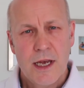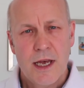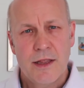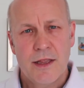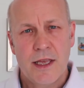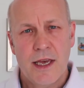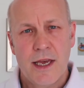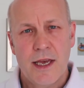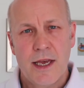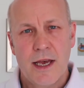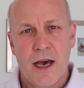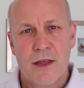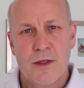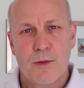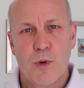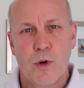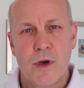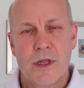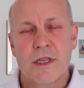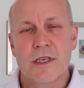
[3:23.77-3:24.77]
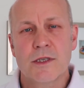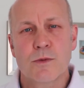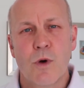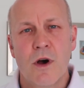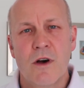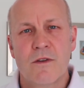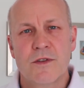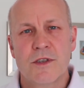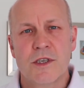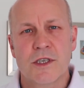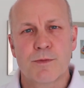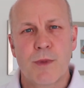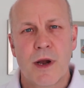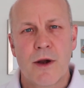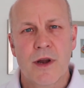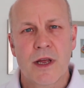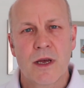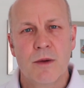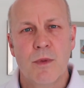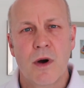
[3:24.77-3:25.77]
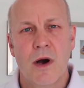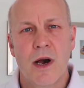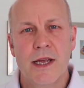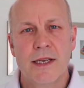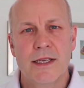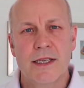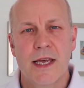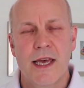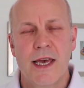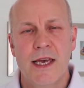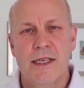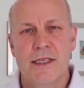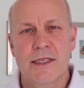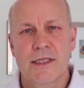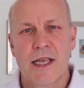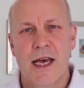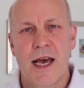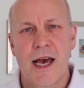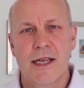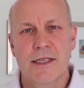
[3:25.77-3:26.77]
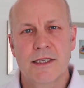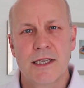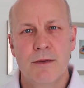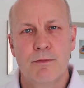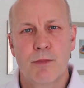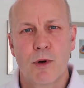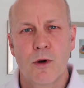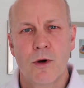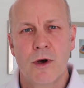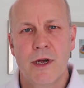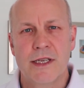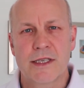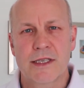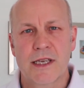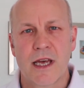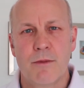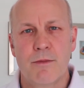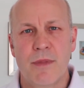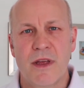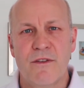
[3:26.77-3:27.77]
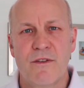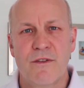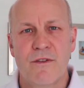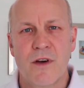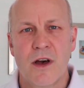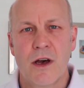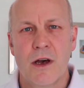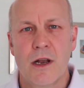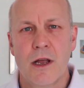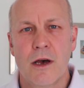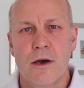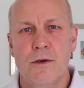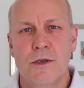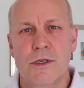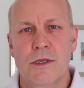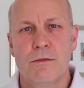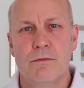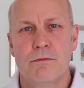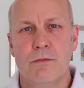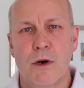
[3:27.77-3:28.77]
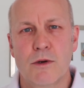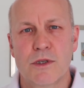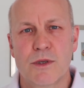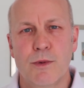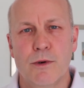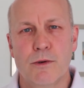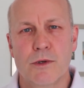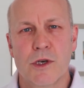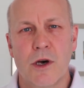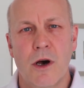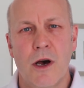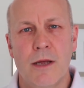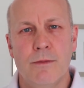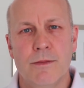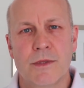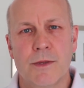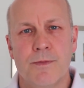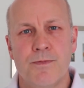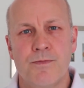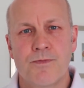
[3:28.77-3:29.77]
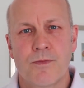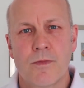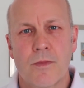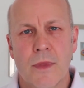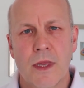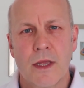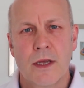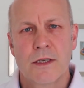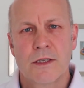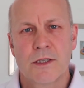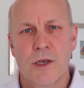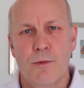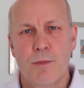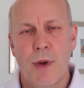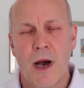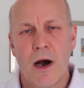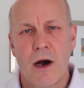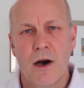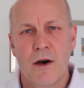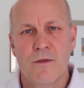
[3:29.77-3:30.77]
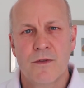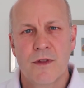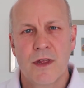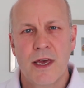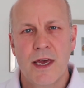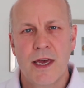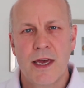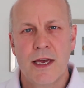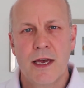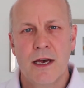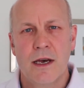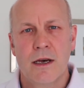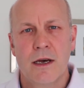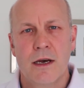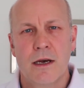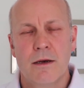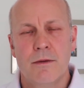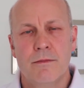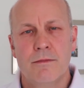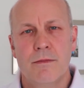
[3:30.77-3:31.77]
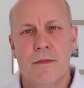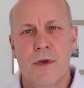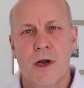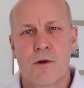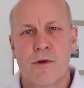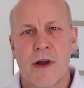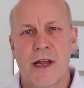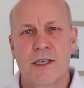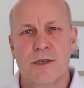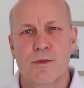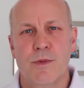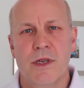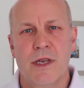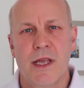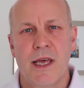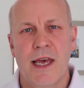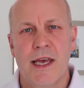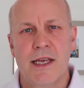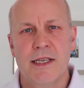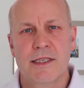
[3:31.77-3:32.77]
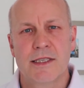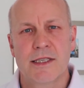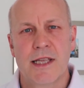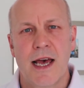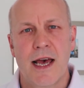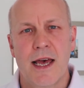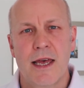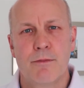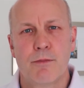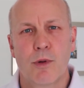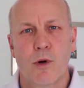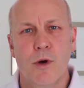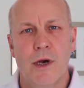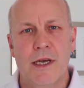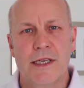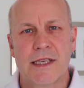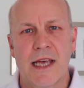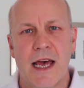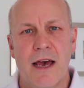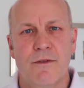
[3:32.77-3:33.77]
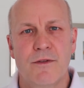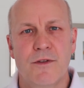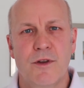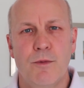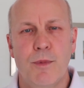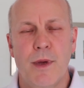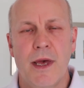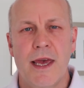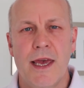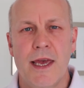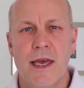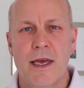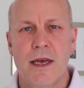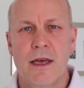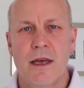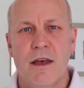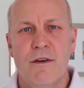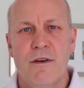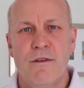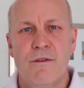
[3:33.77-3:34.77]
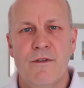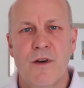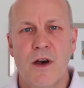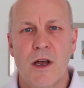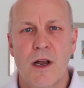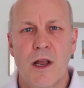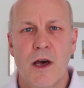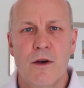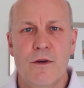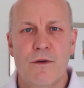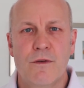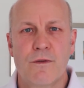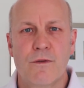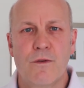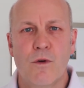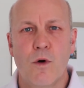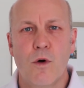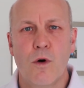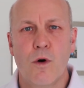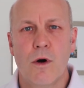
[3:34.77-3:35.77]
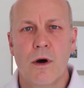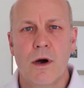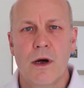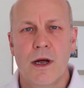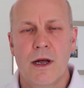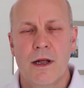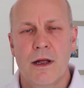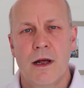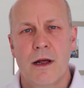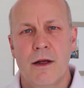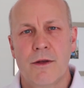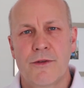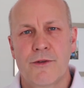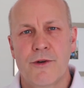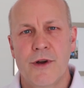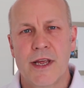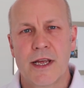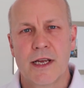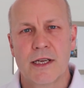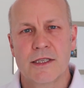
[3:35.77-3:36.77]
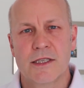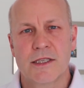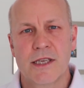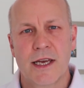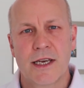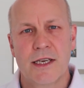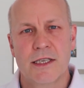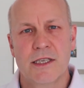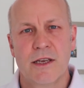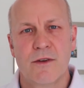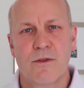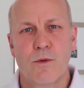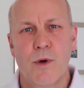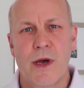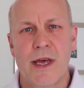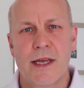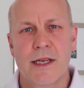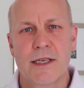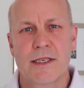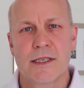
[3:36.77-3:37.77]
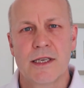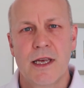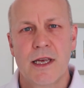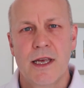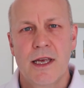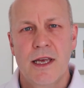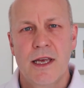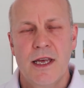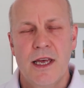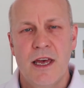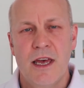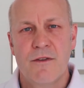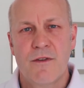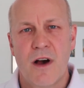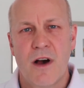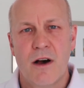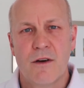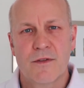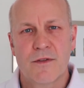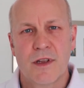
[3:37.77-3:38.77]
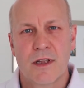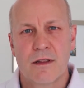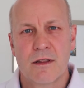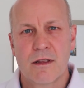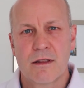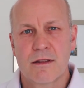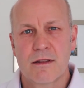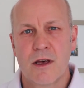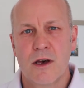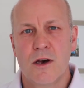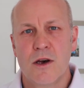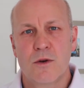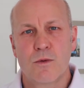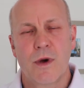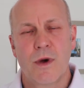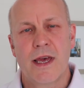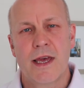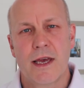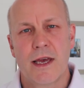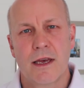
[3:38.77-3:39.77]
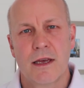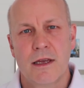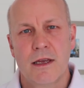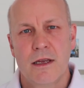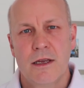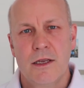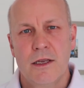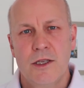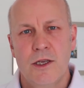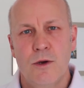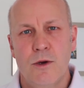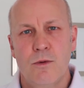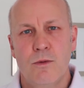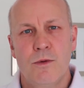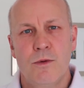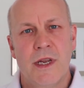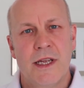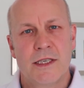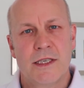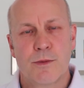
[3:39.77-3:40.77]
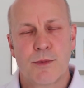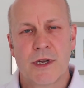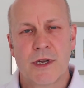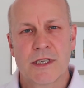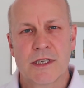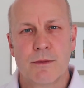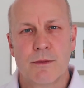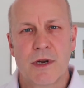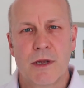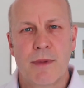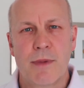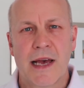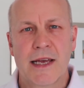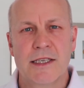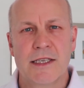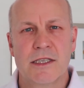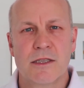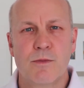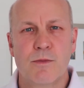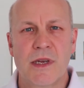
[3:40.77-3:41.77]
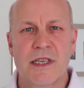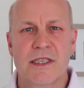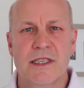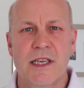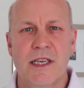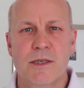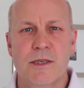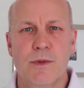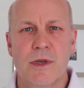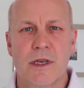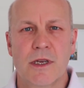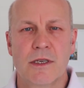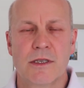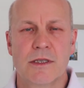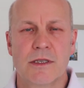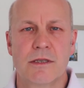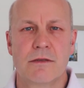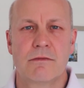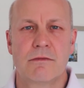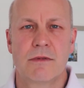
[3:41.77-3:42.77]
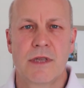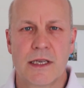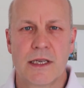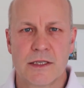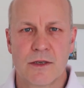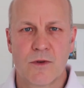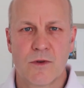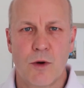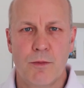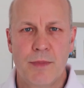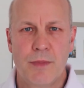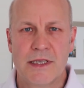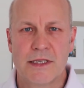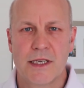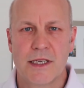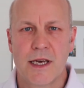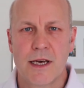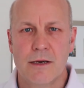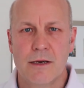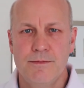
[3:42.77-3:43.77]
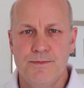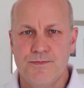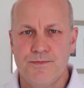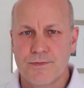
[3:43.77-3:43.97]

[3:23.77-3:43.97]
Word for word: The other point that's worth just bearing in mind is that employees can be furloughed multiple times. So part of the um, arrangement is that employees have to be furloughed for uh, three consecutive weeks. If after the third week you need to bring somebody back into the business because things have got busier,